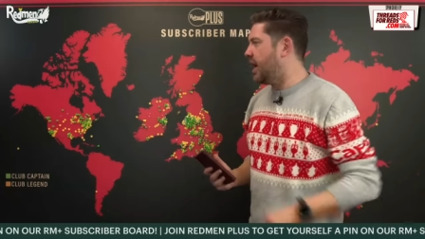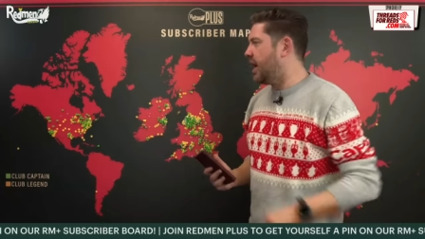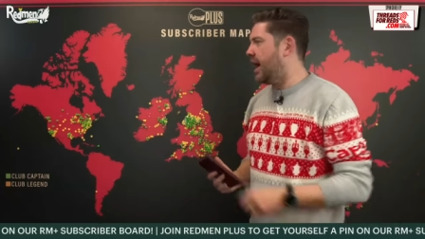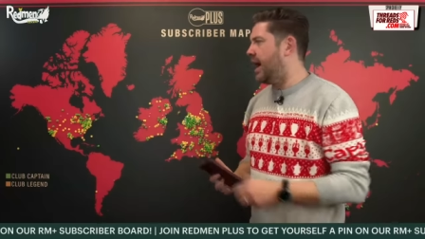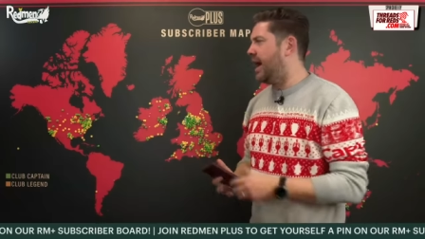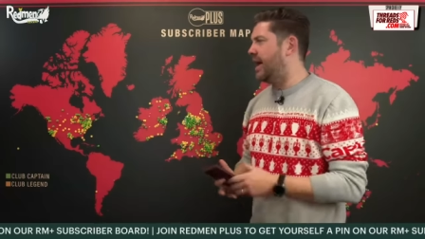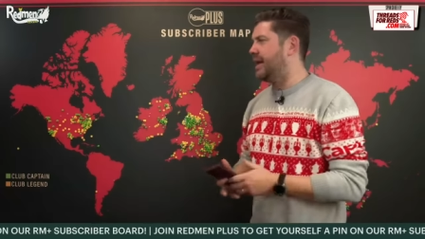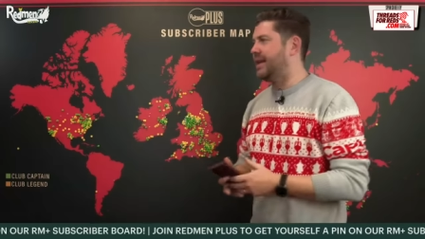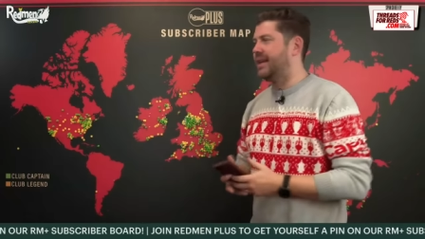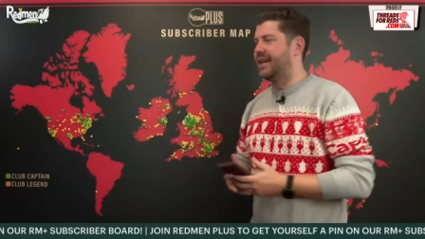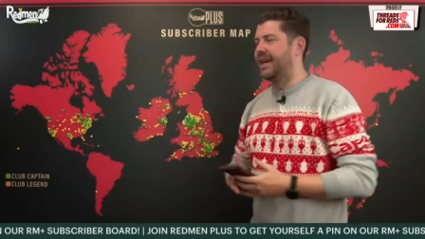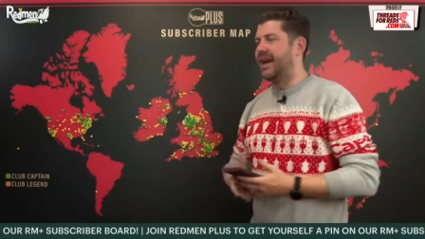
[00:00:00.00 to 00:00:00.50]

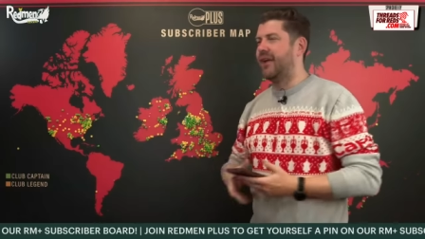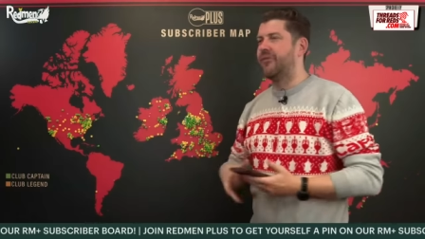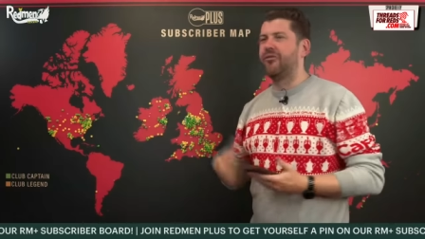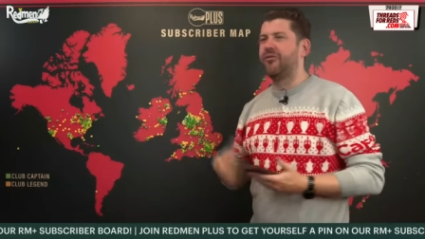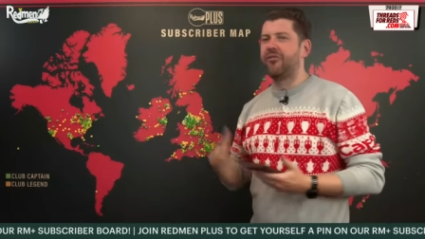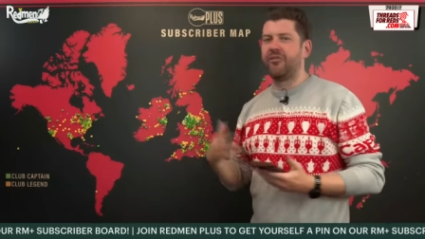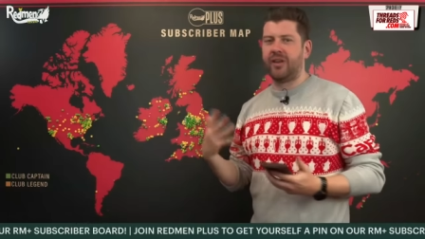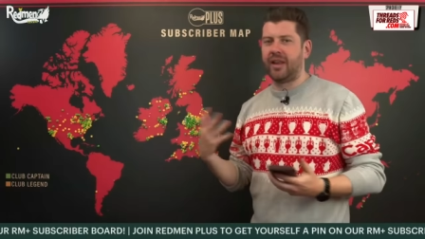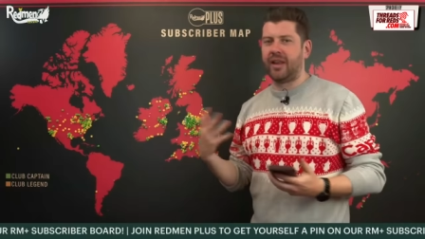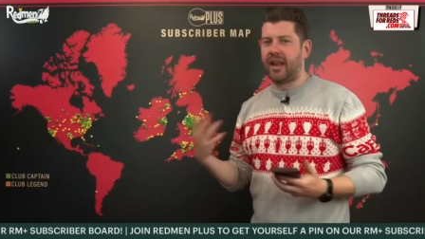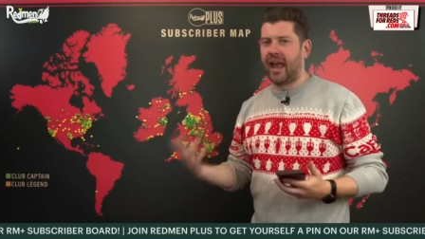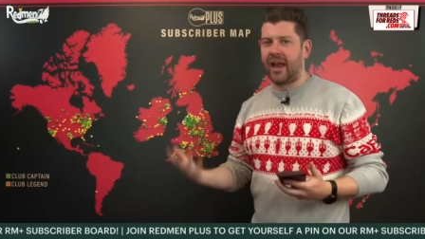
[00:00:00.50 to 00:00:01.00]
and you get
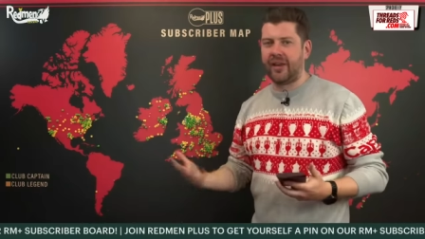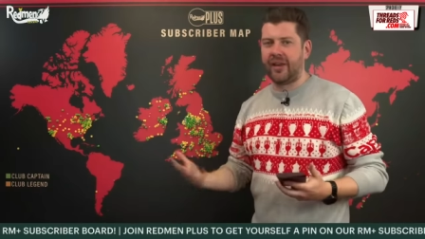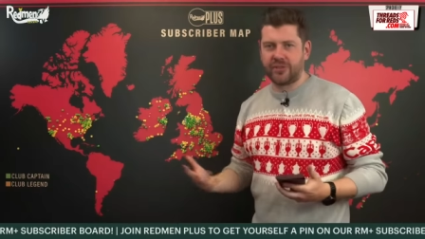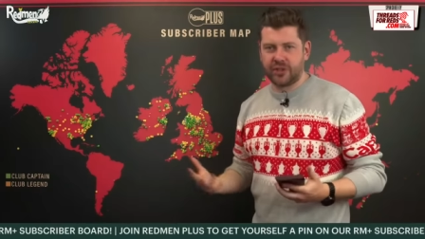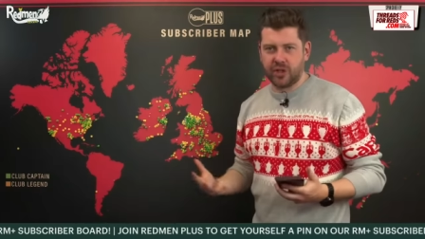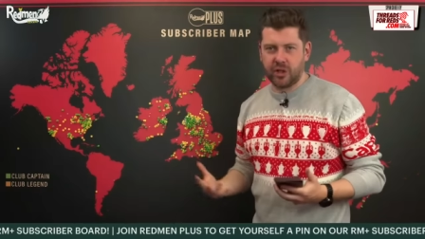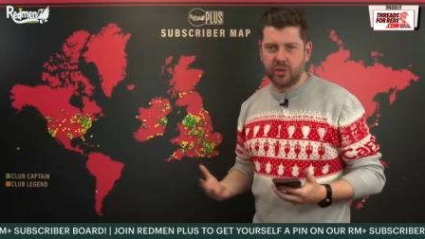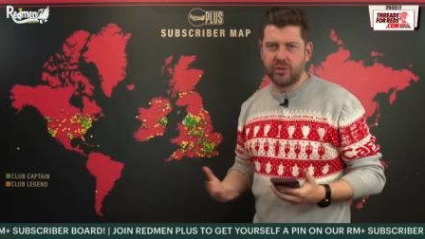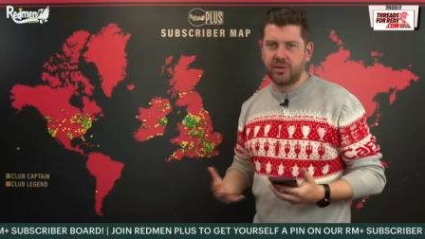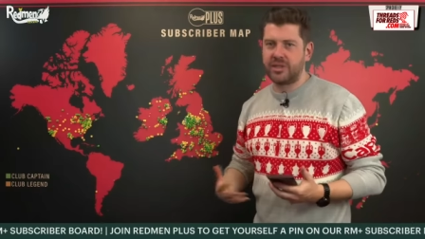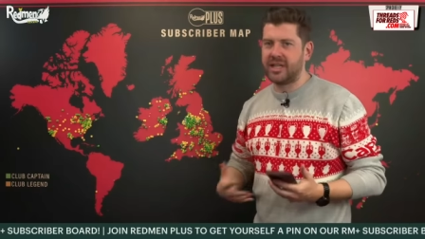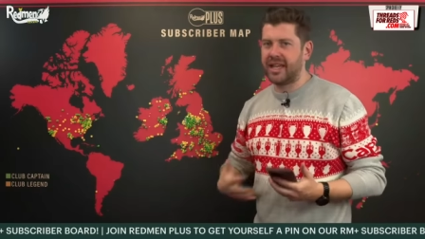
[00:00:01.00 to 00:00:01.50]
free live
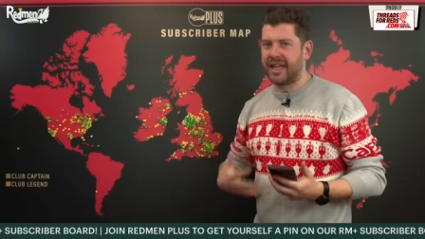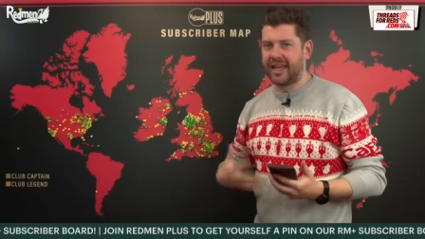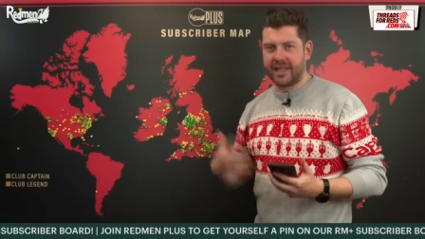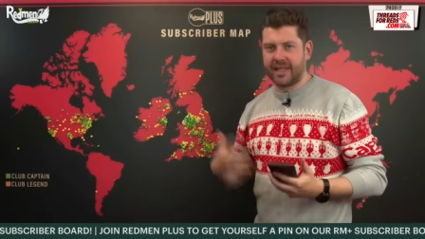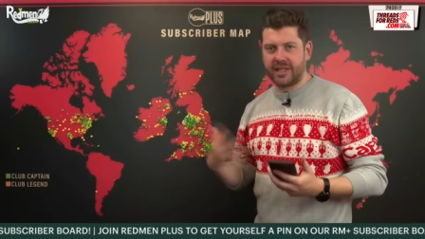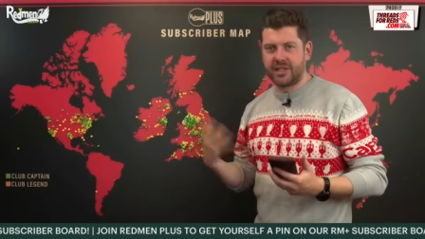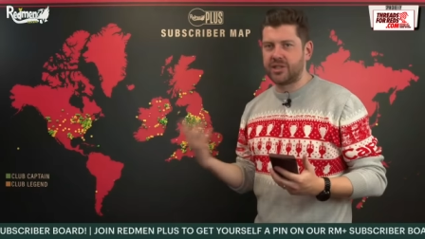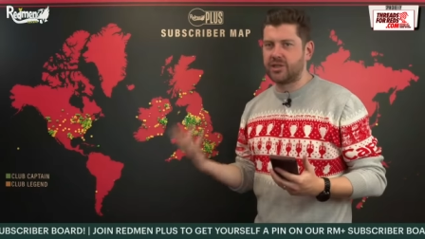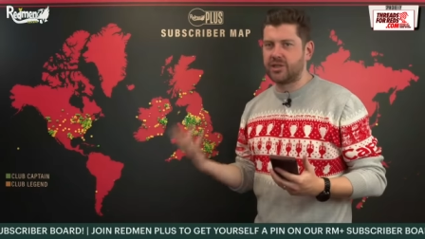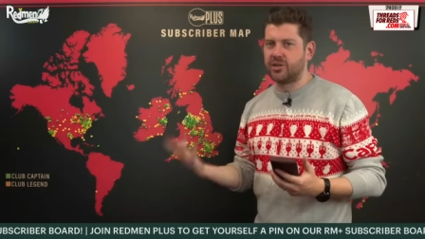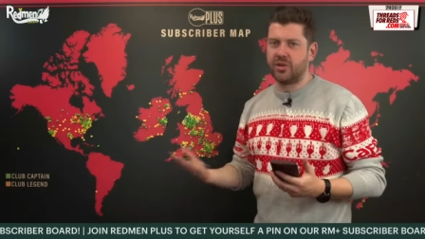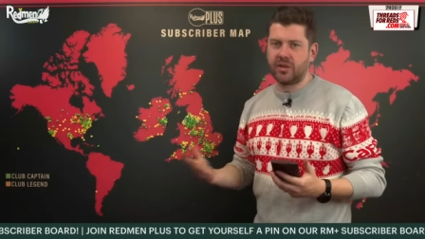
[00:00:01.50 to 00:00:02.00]
show
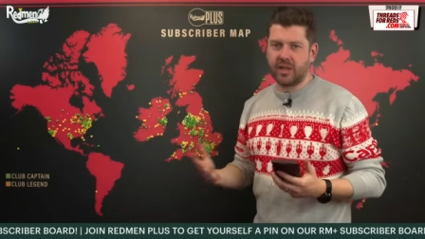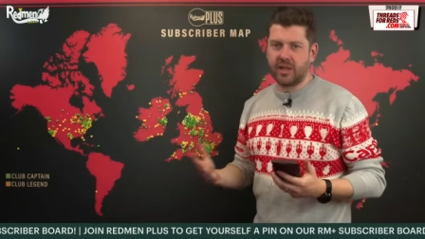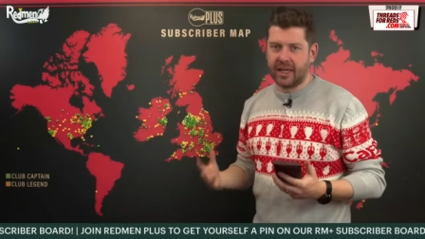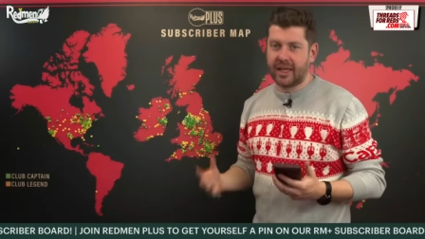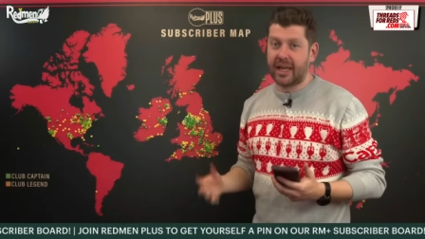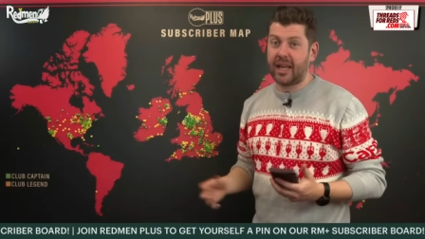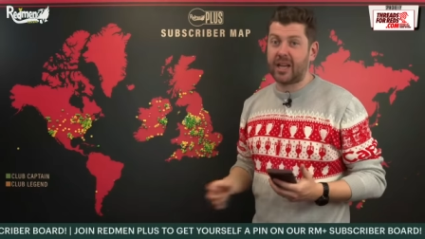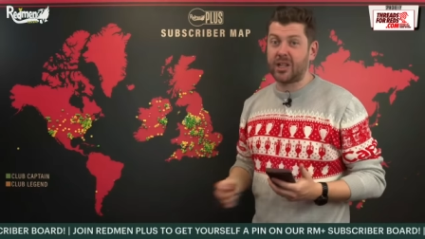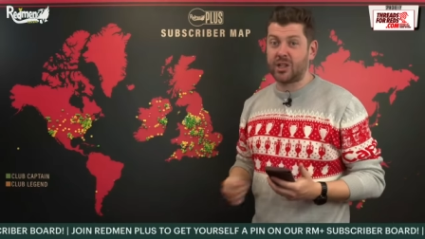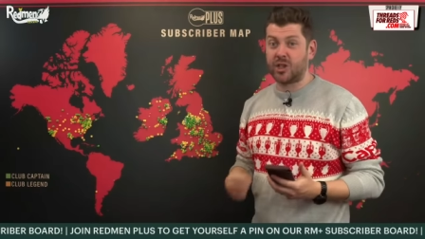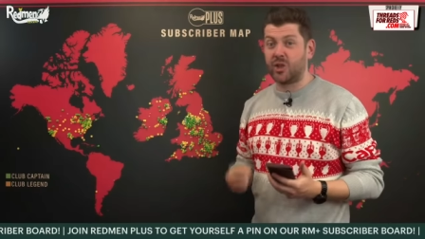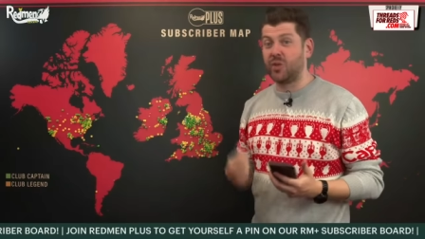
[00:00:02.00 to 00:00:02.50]
tickets and all that
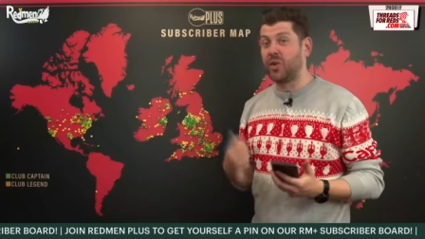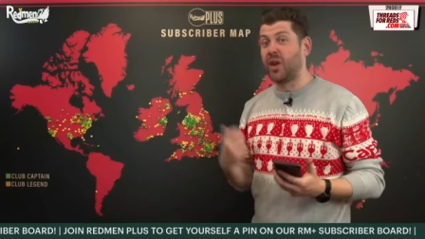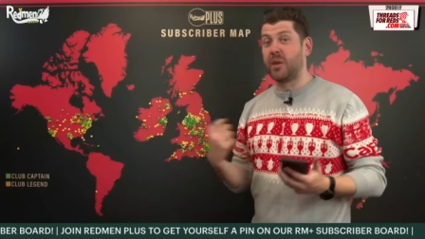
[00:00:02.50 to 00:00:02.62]
kind of stuff.